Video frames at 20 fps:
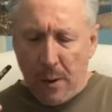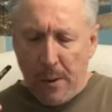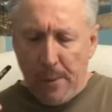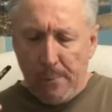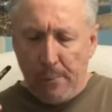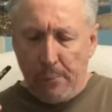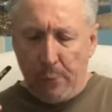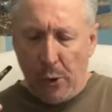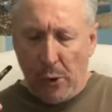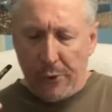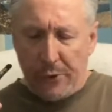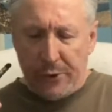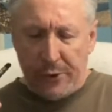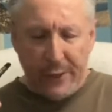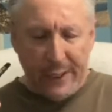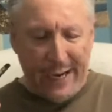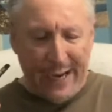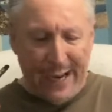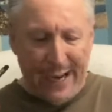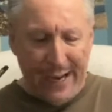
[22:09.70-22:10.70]

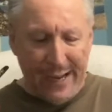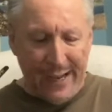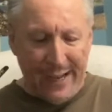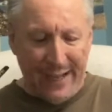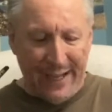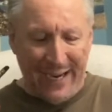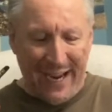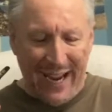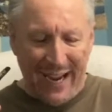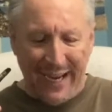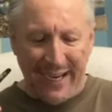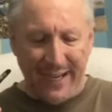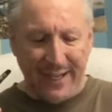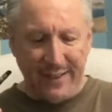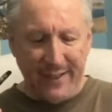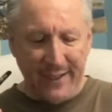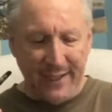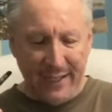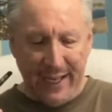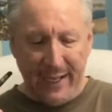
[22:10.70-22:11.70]
Broder had
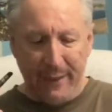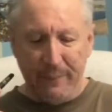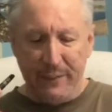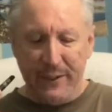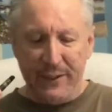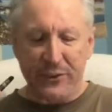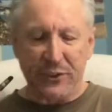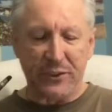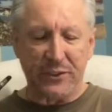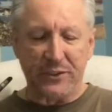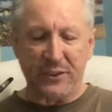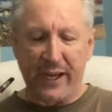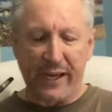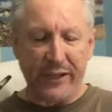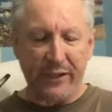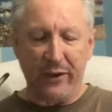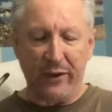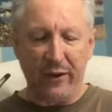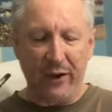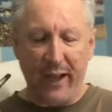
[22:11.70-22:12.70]
hated the name his
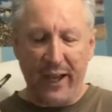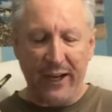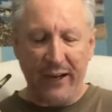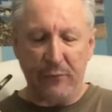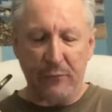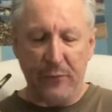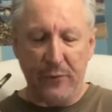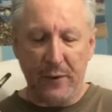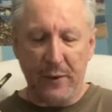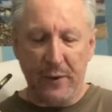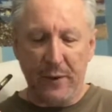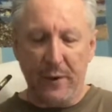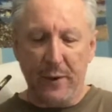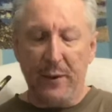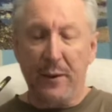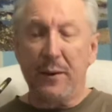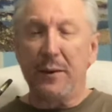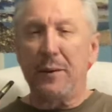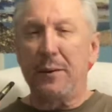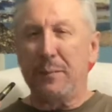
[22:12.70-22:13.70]
entire life,
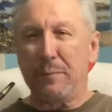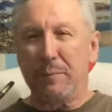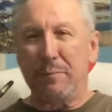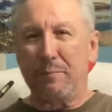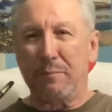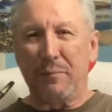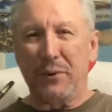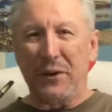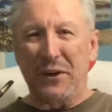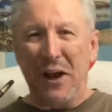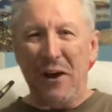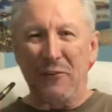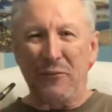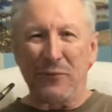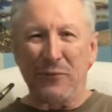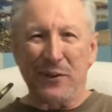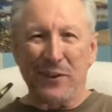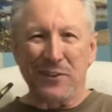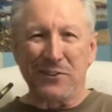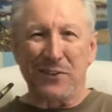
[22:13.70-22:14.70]
but now
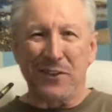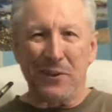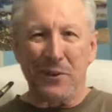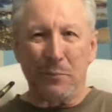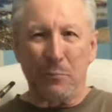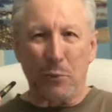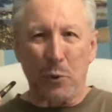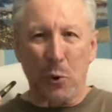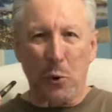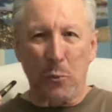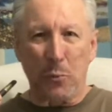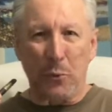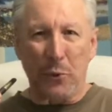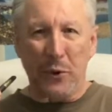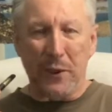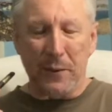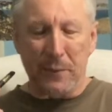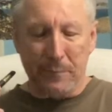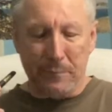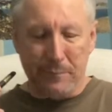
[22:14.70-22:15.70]
felt it
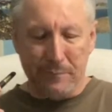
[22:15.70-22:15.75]
appropriate.